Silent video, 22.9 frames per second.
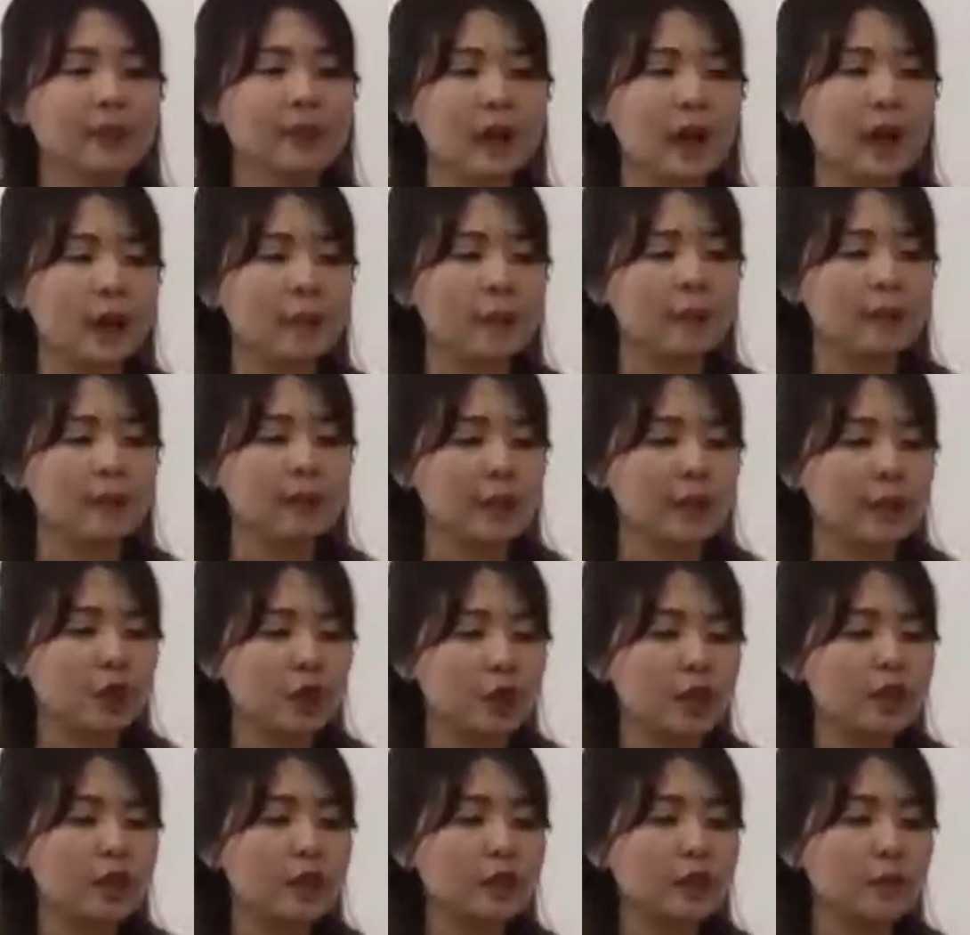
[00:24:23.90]
um, they
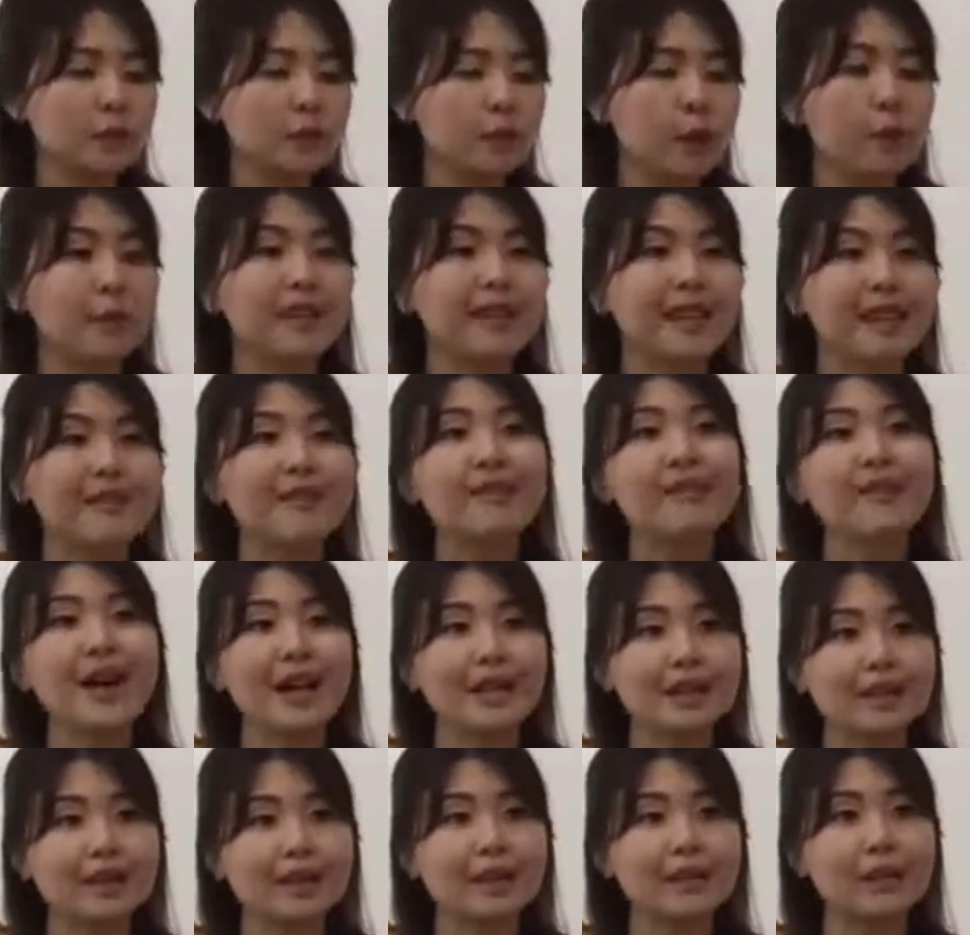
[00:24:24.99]
just propagate
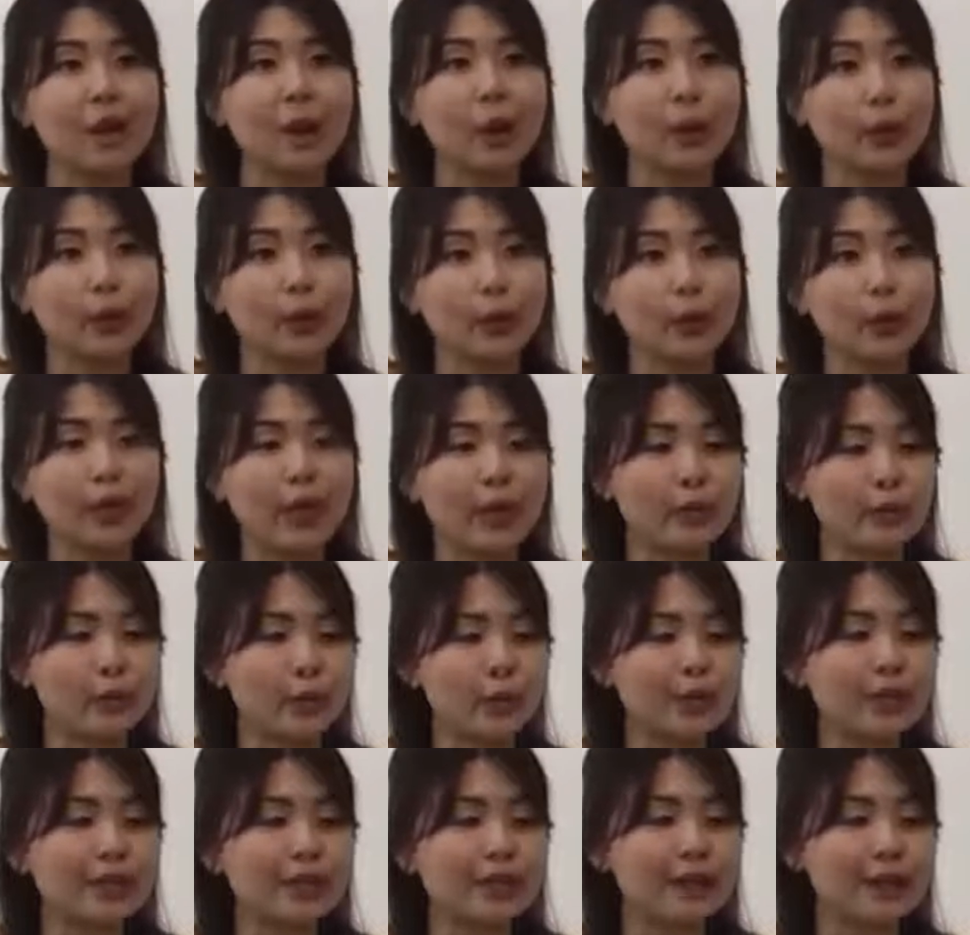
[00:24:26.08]
faster or grow their
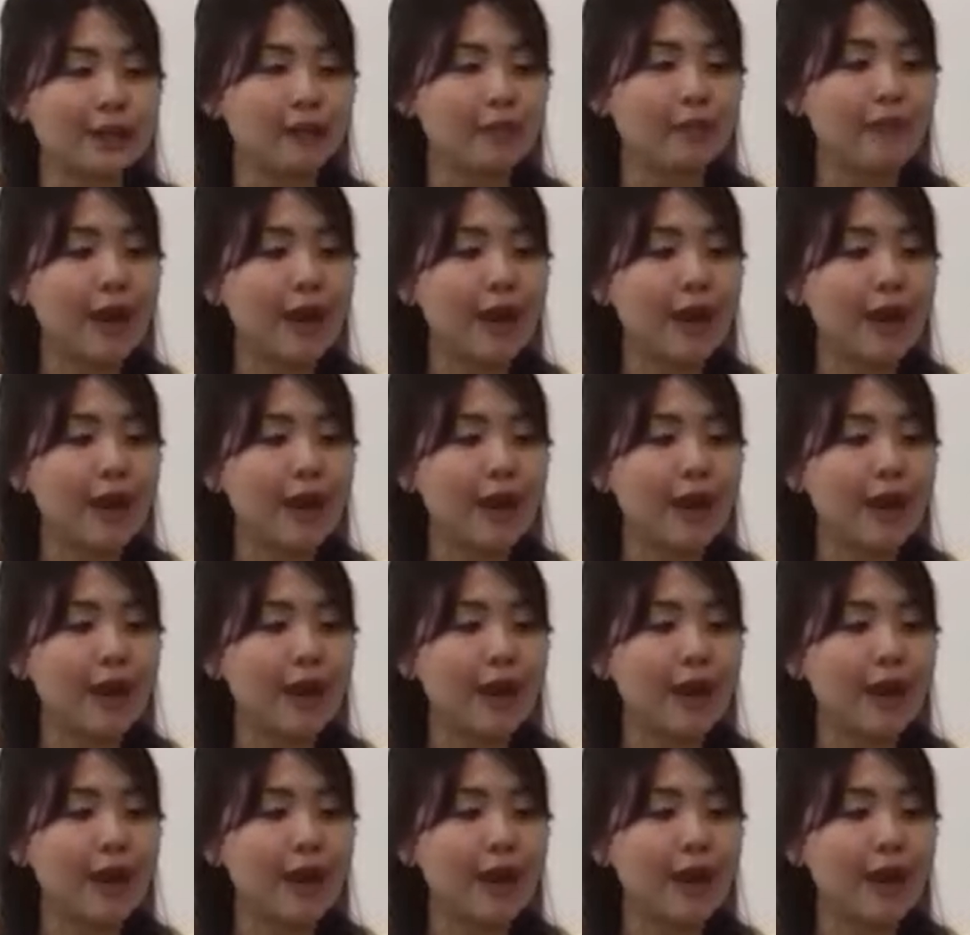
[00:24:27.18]
roots uh,